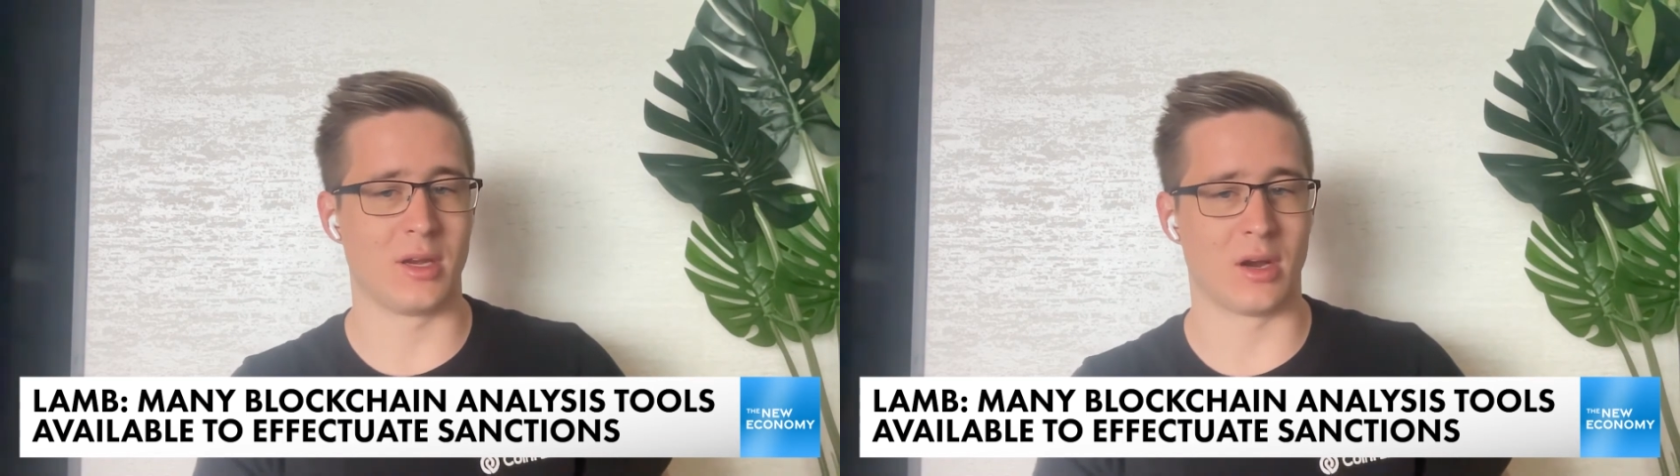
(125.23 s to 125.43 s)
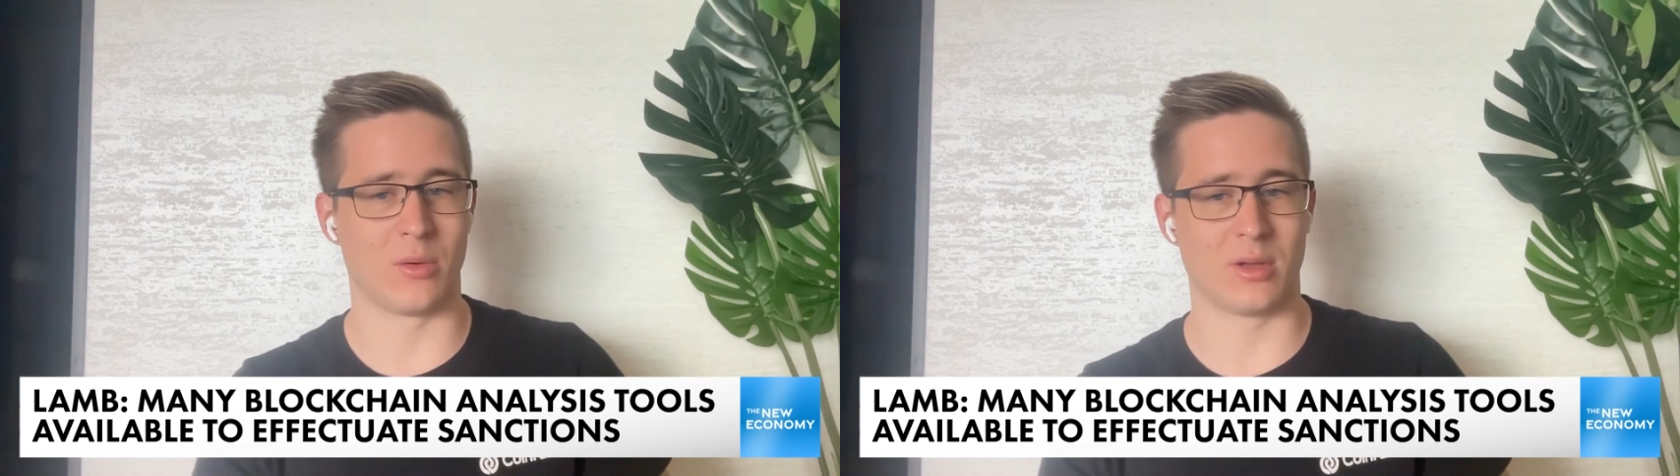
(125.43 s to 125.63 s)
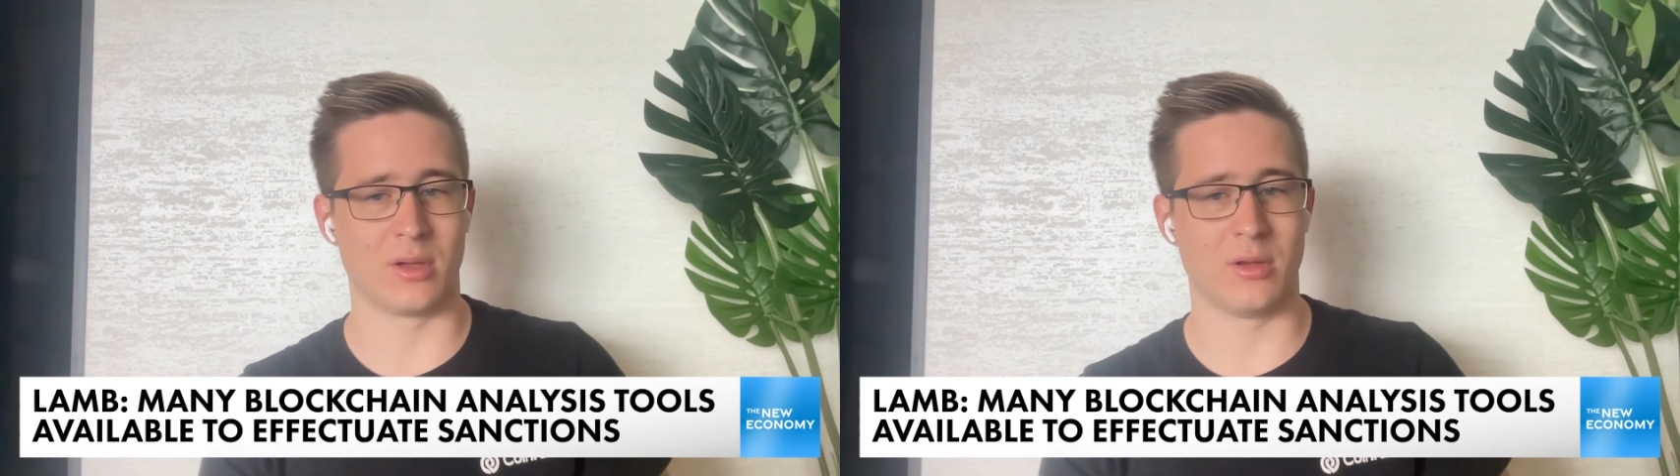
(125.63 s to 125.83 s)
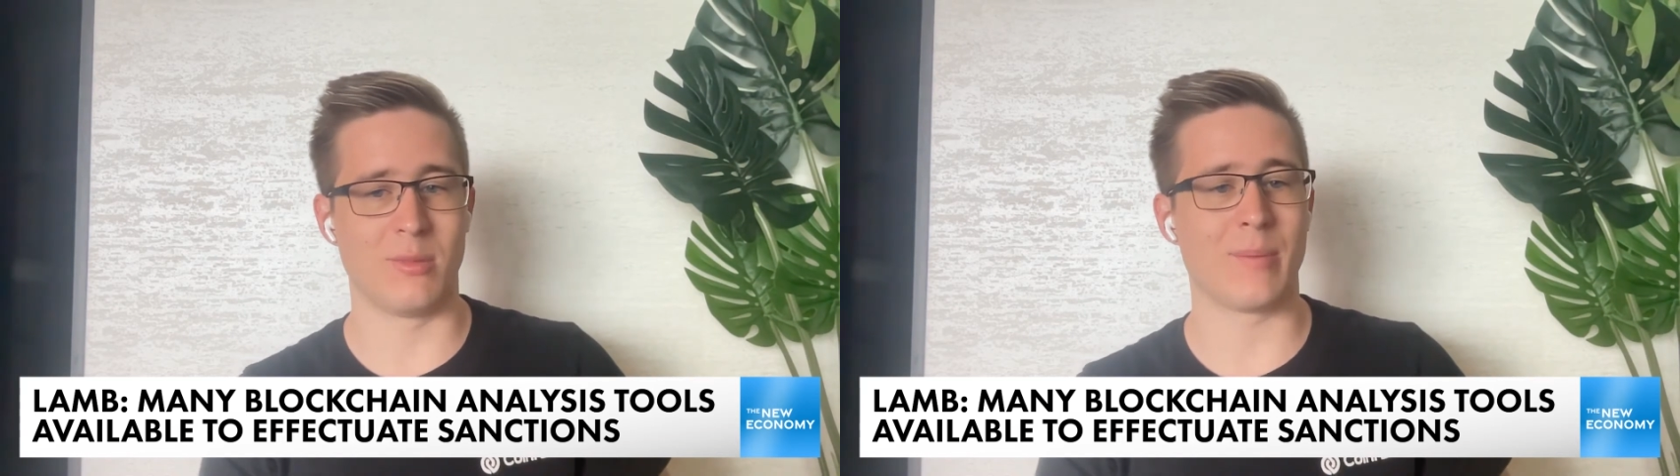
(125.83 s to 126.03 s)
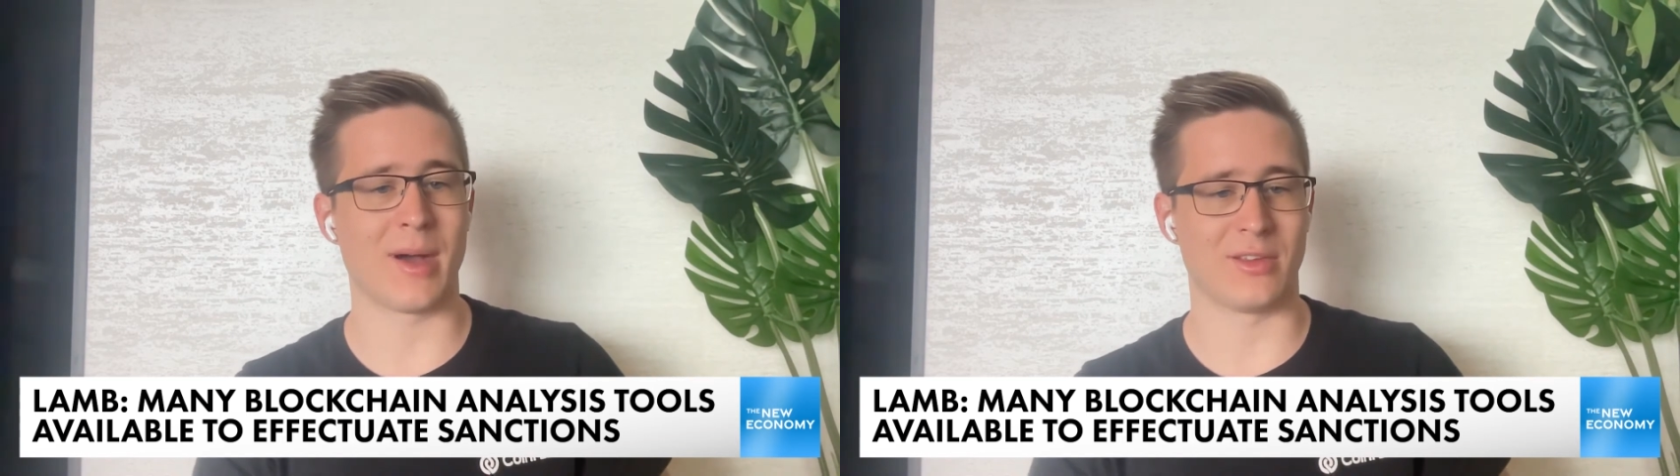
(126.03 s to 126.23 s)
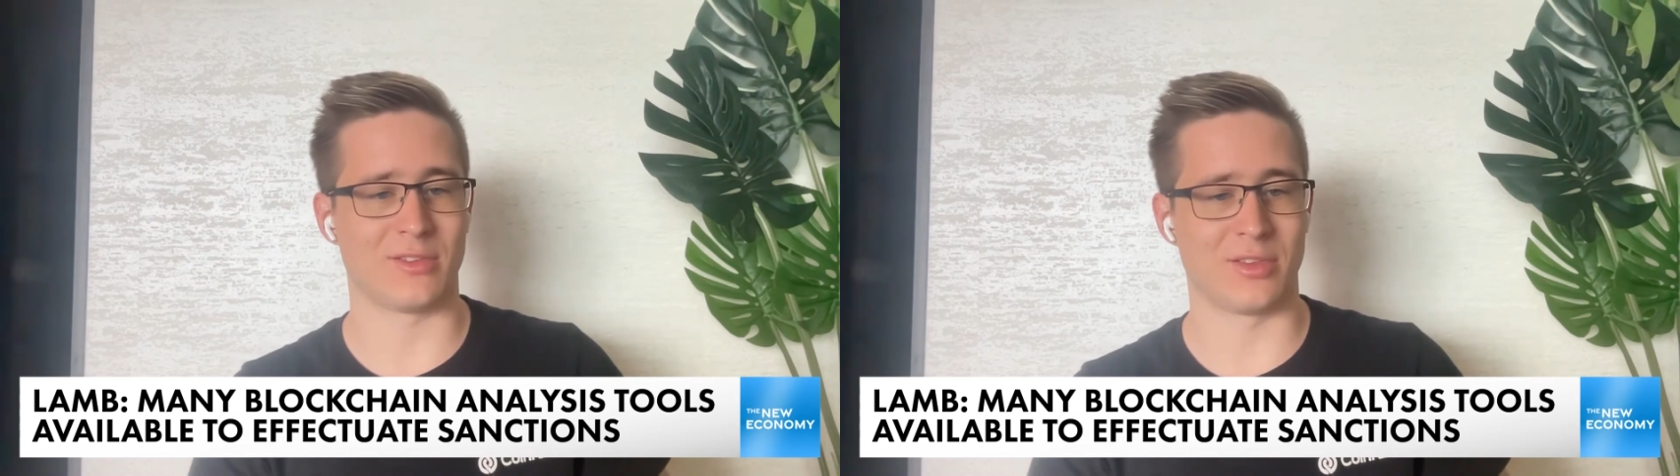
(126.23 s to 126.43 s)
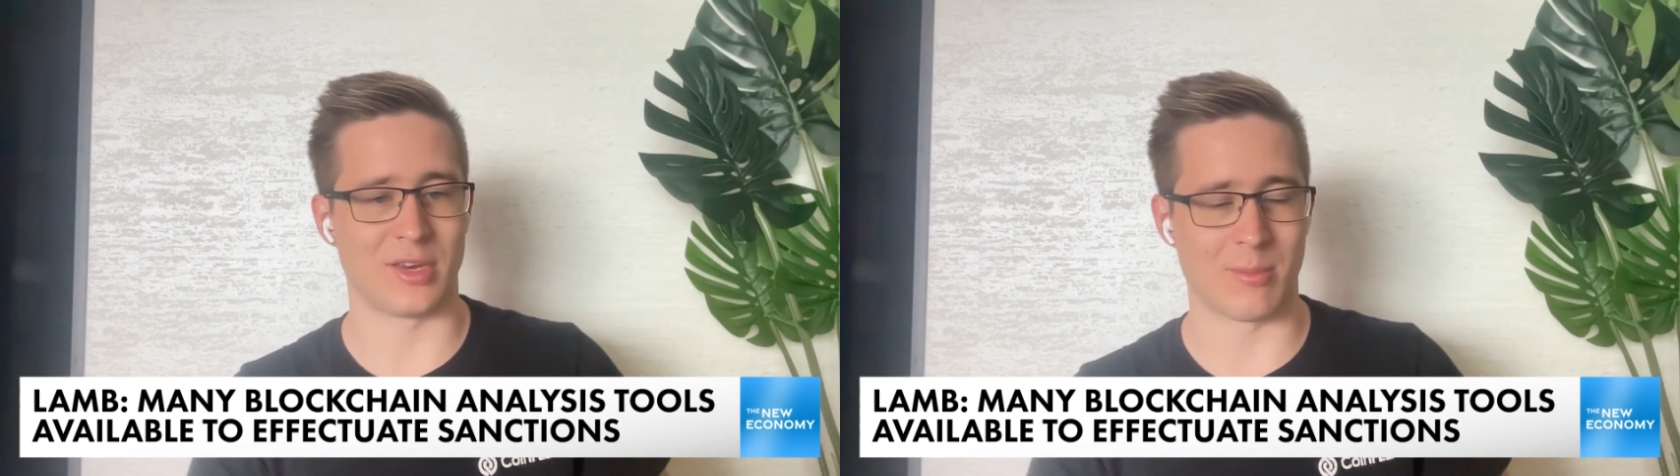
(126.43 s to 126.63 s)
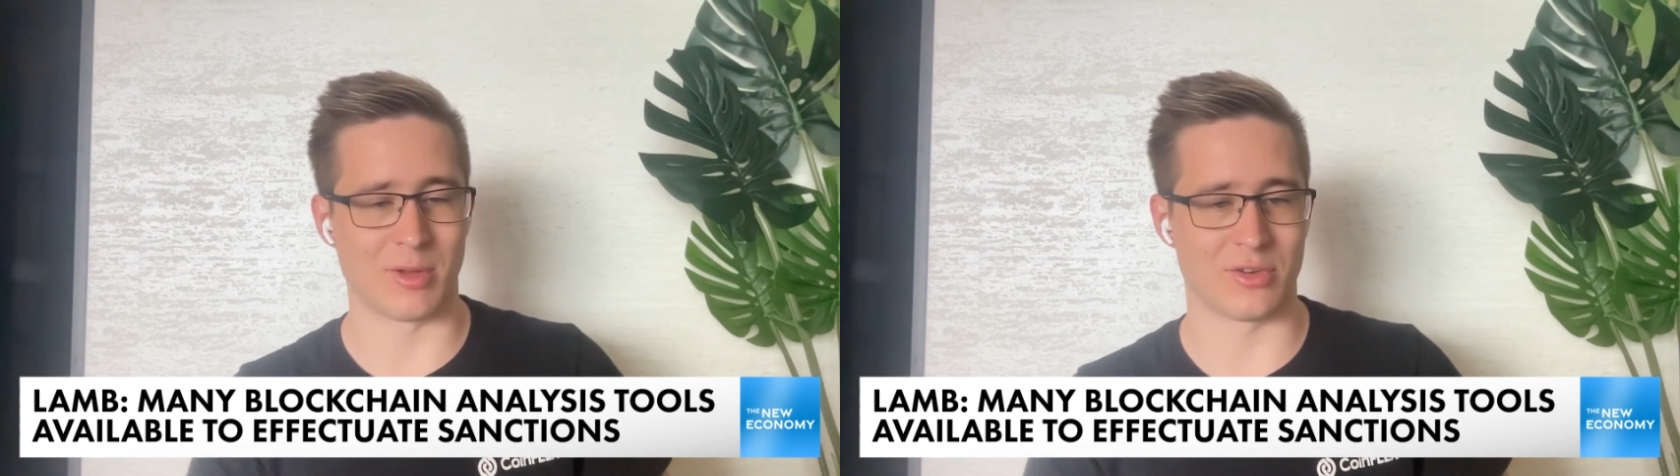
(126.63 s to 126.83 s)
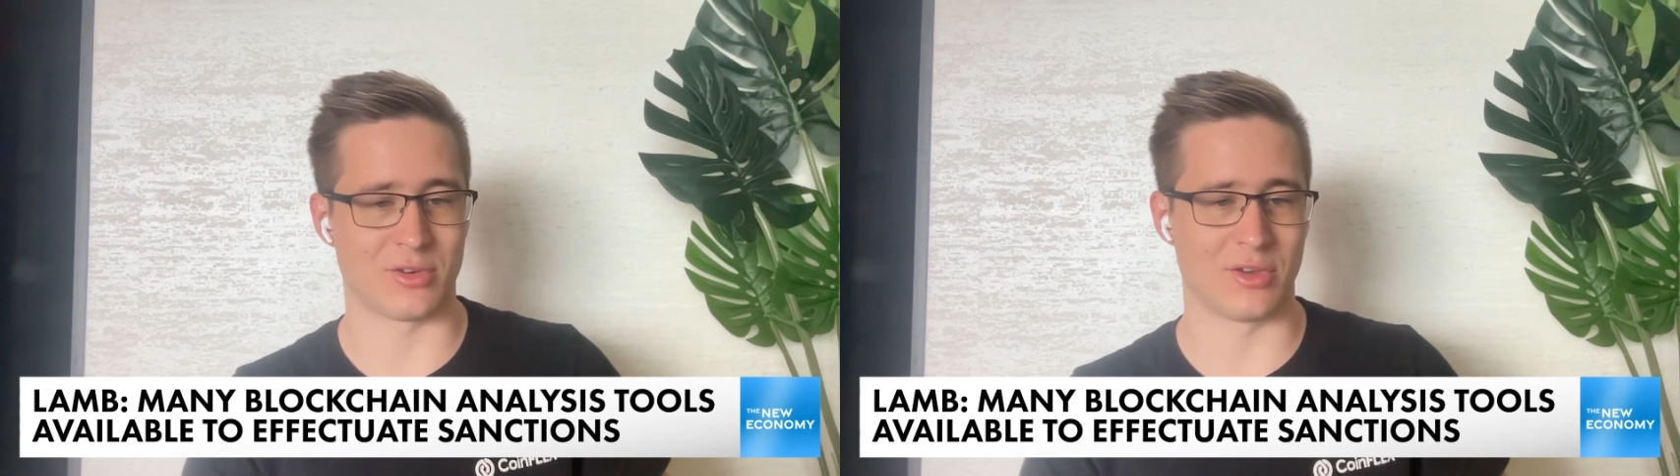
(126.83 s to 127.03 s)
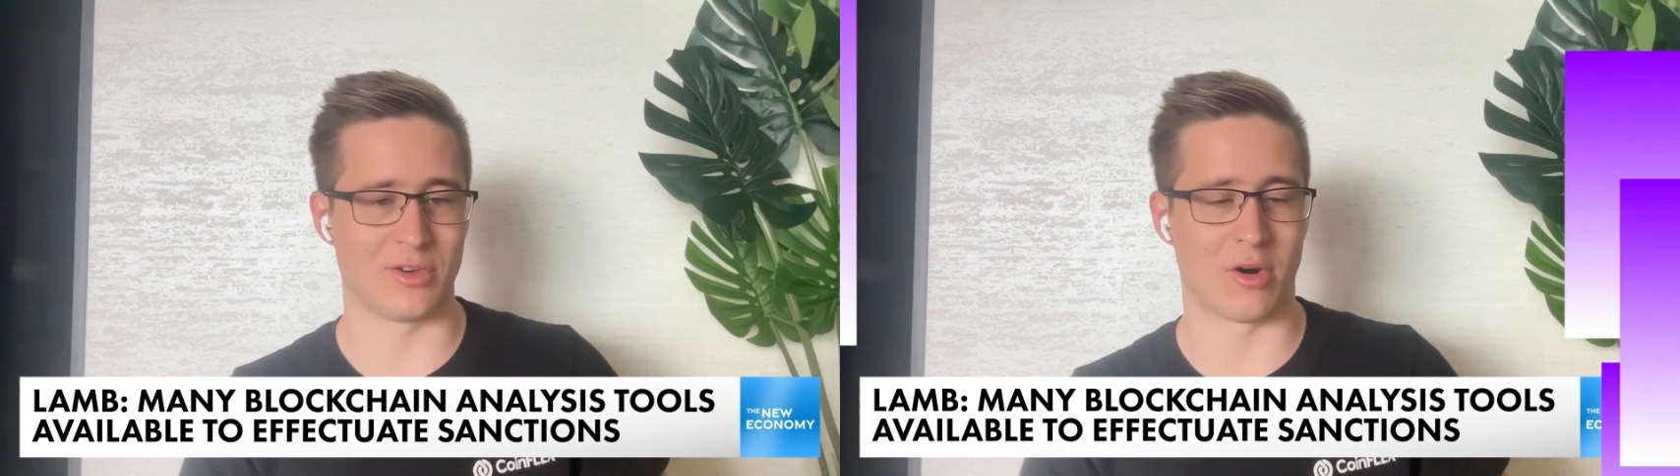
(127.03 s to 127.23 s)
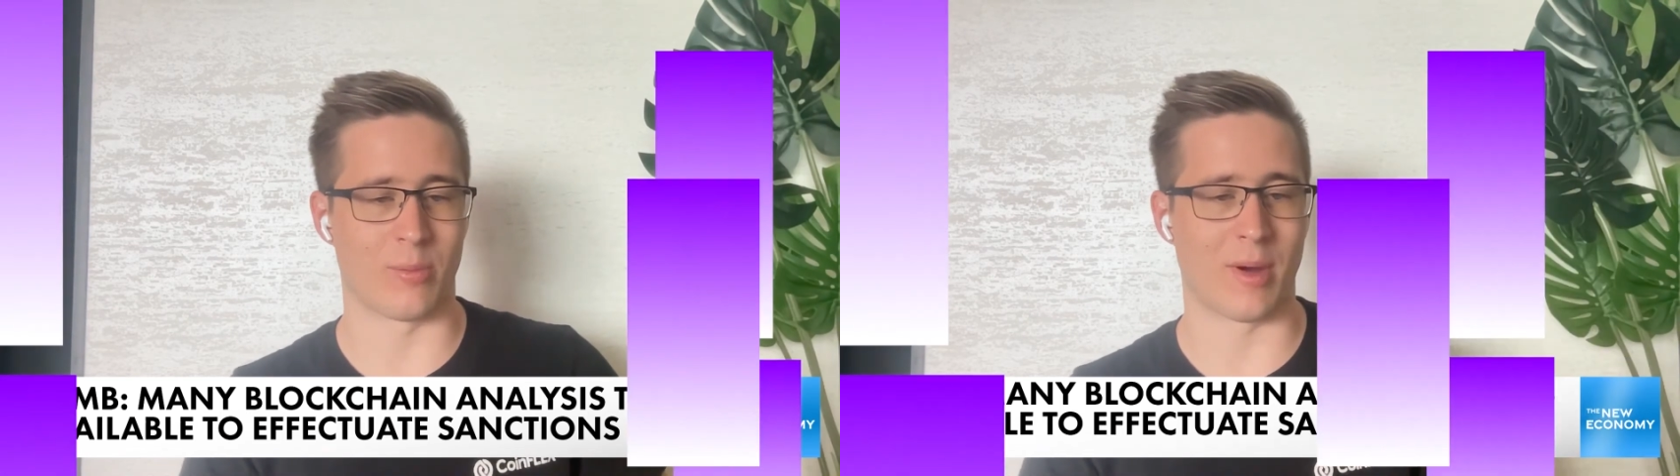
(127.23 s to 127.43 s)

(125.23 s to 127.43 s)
you minimize the damage to the general